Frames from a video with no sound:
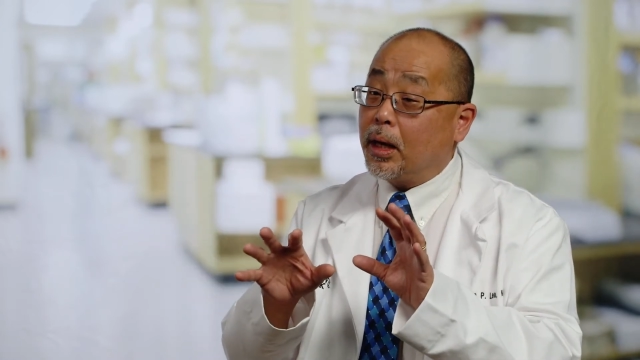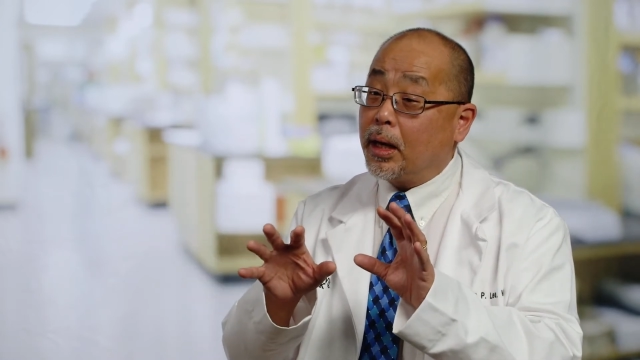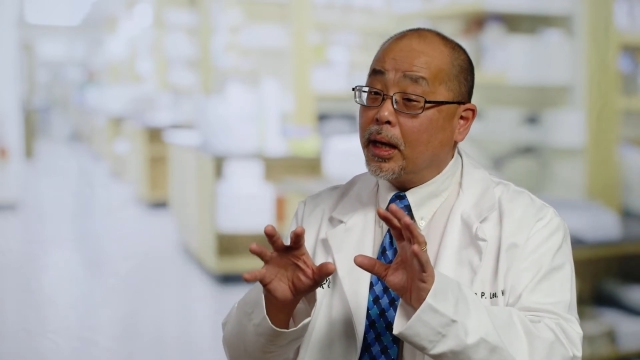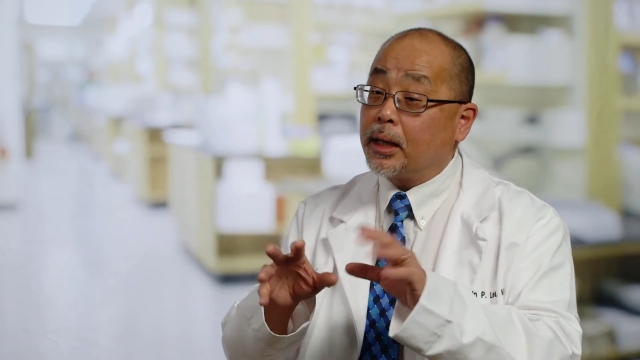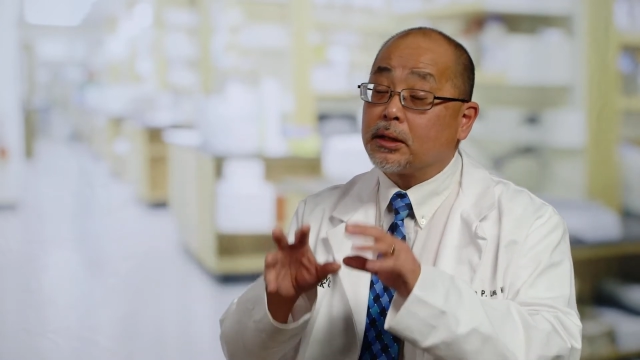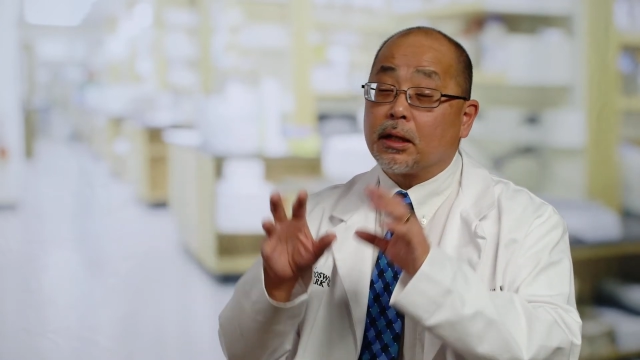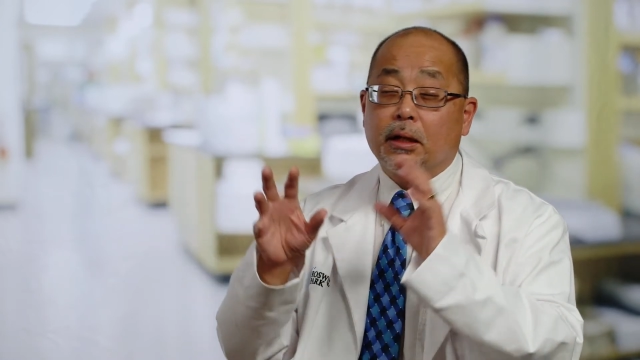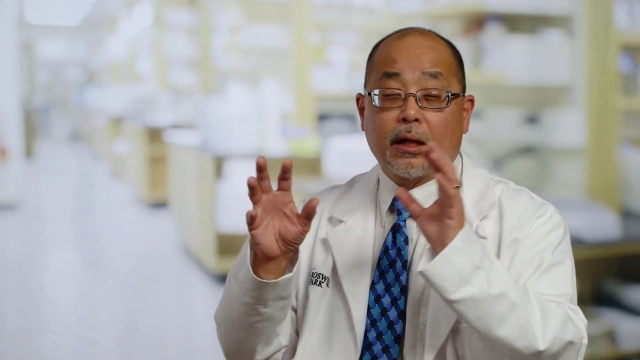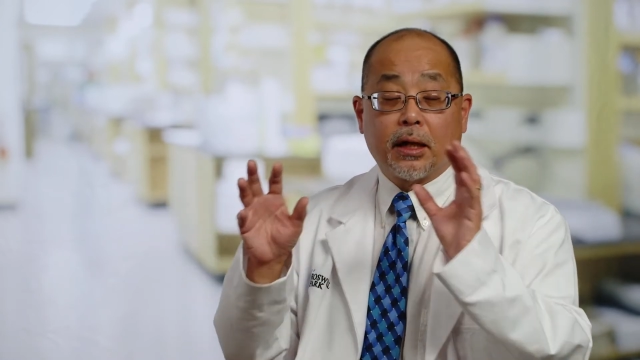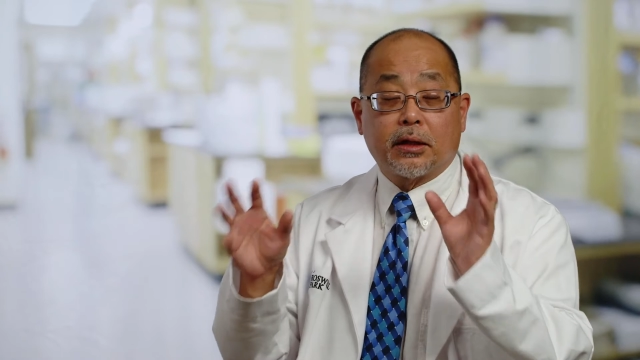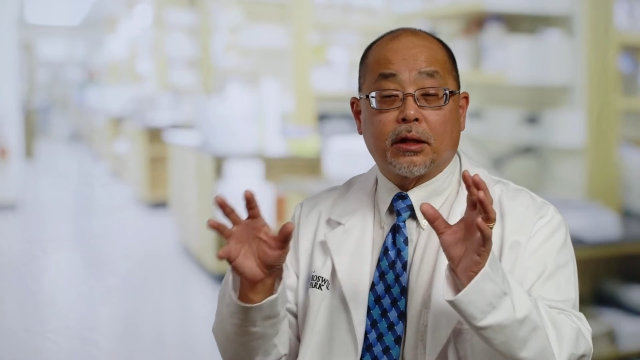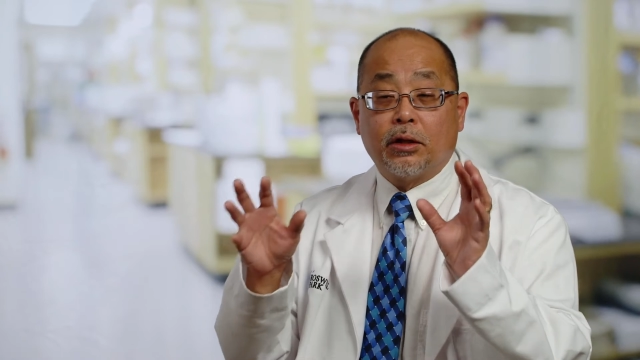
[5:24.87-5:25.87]
Uh, it's a
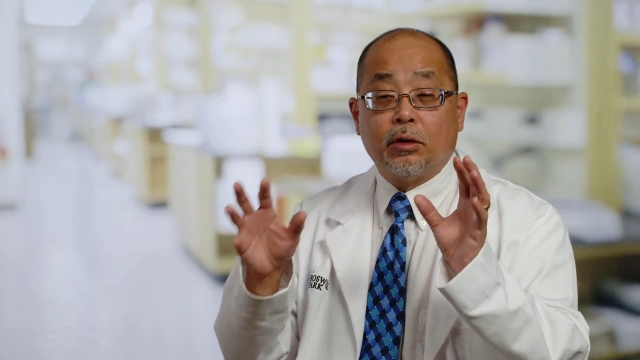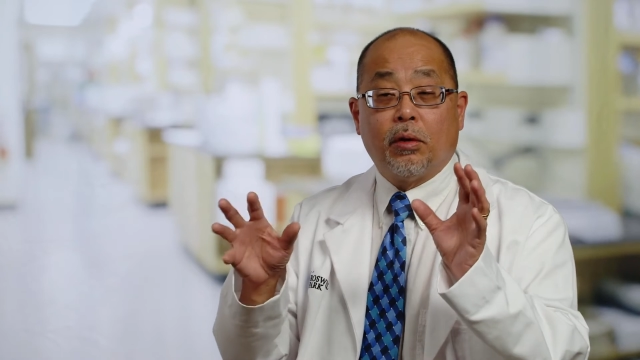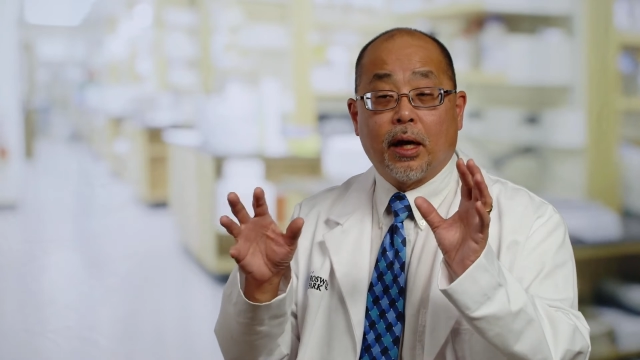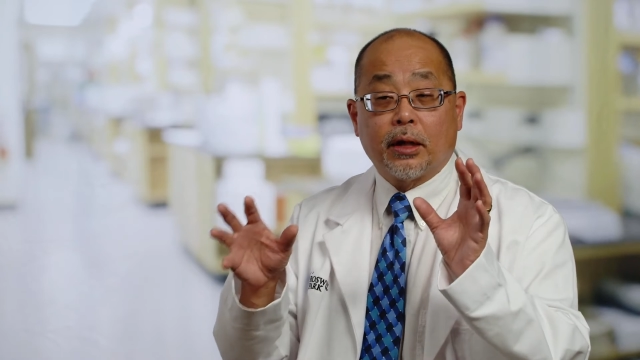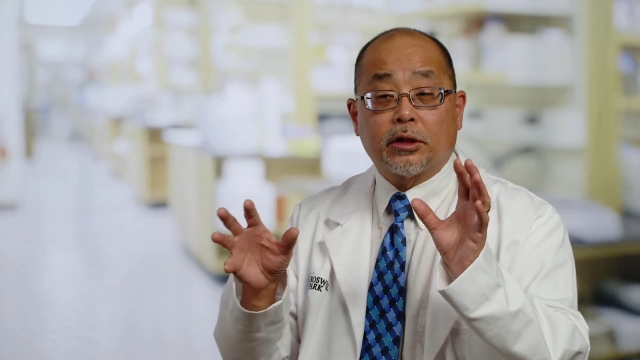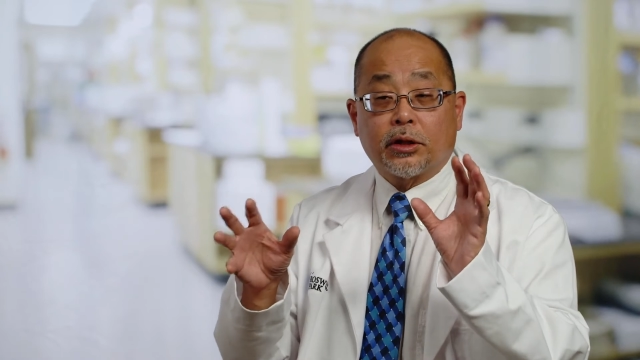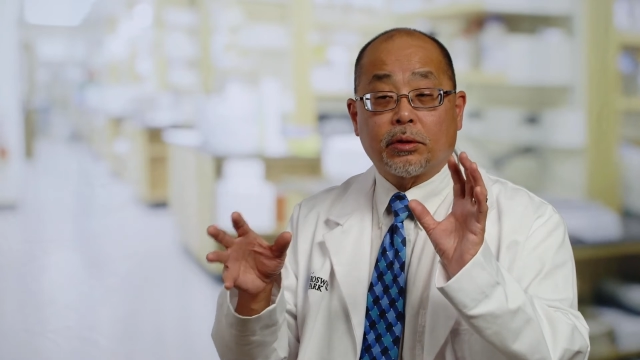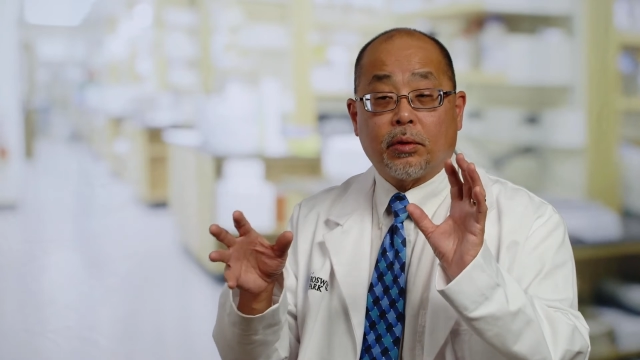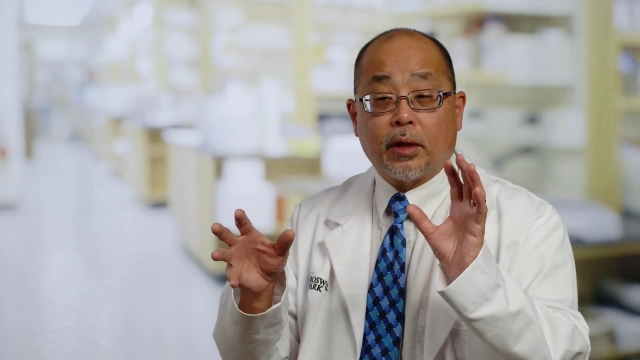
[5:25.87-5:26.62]
it's a nuanced